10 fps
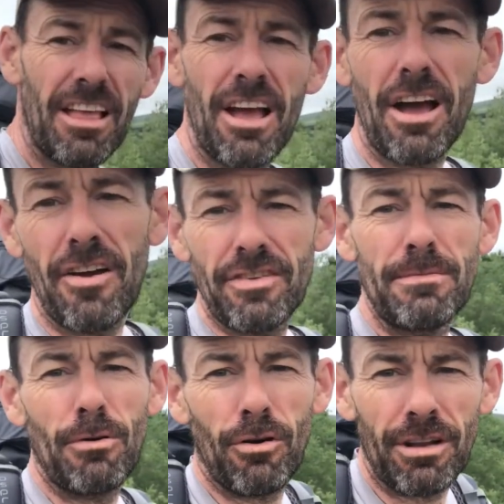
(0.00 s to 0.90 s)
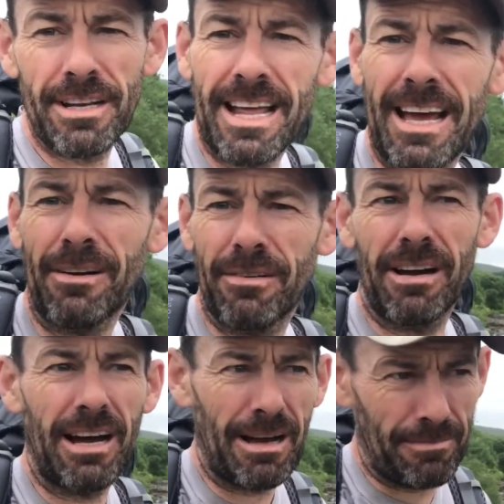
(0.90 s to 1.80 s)
Over the moorland now.
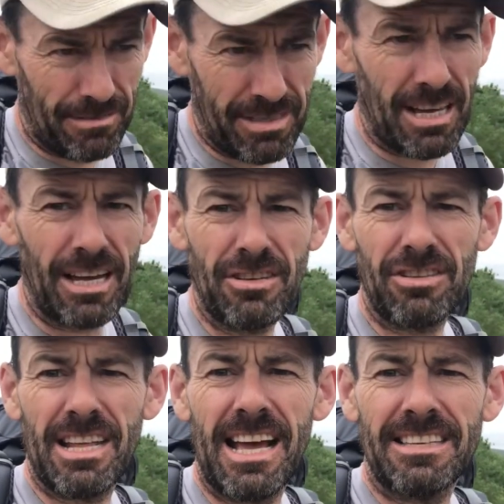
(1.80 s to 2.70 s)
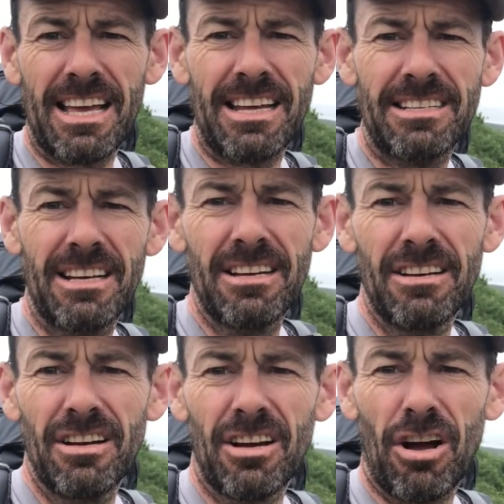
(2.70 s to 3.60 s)
The sign just there said
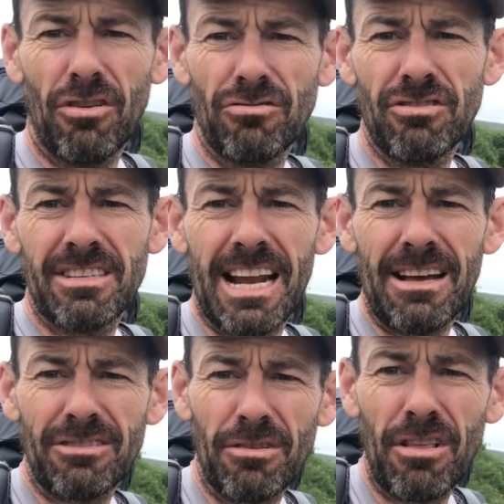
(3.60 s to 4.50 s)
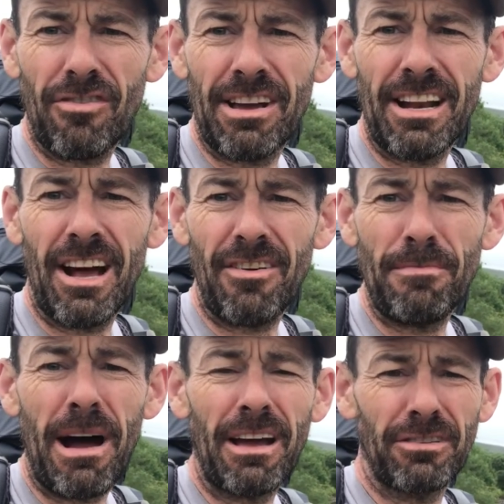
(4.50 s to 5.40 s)
Colden Snout's only 3.5
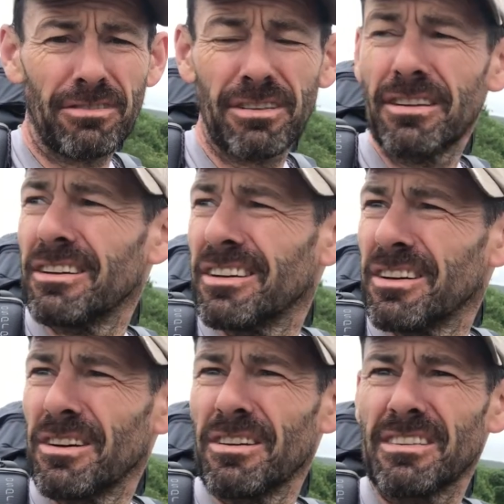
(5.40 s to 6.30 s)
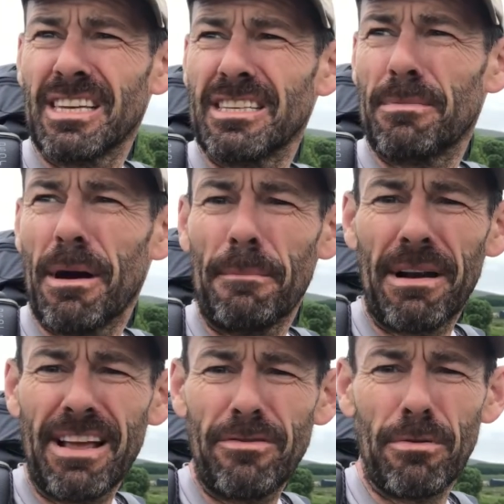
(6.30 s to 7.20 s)
miles. Seems a bit
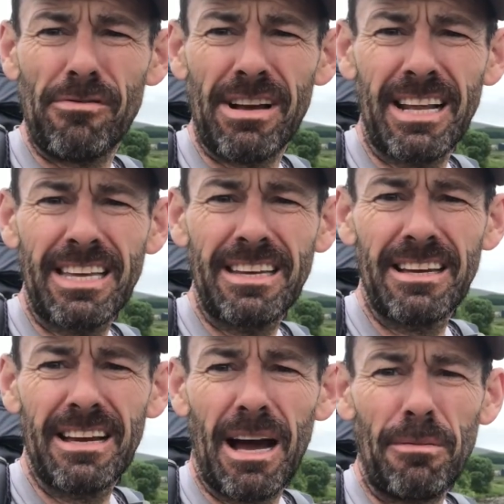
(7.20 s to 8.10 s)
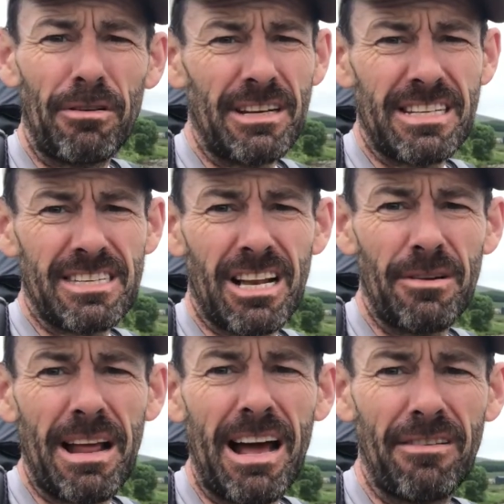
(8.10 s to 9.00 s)
unbelievable, really. I'm going to need to slow
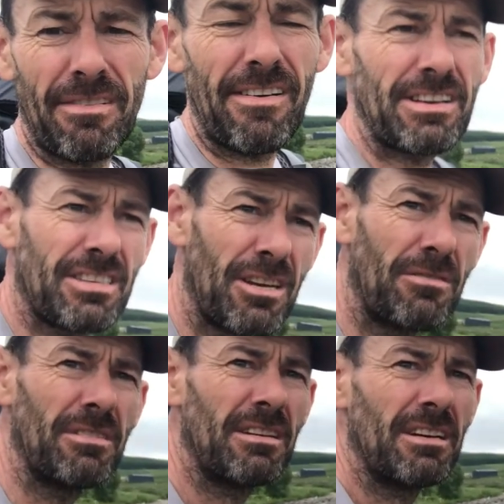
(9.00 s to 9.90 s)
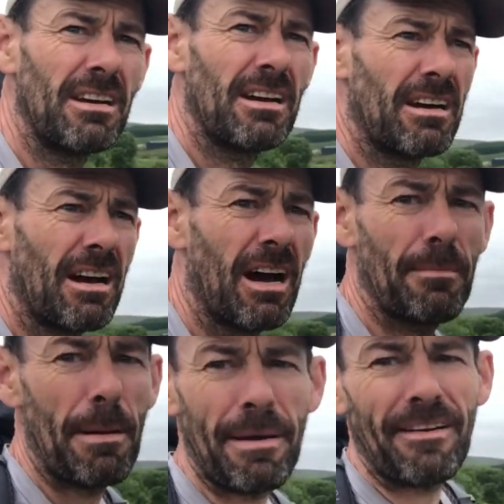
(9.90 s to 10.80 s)
down very soon.
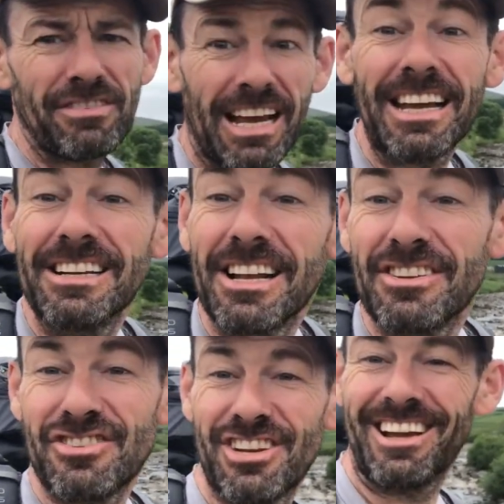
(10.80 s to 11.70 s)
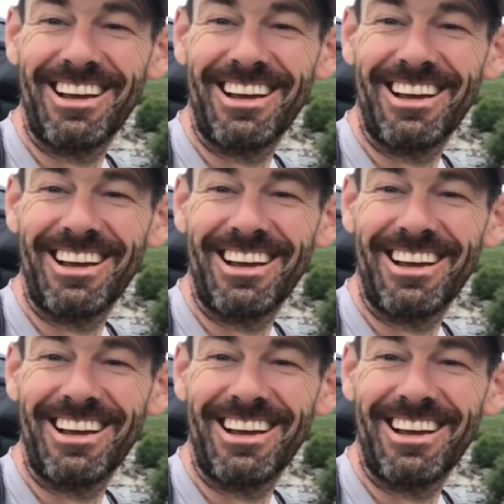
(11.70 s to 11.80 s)
Maybe have second lunch.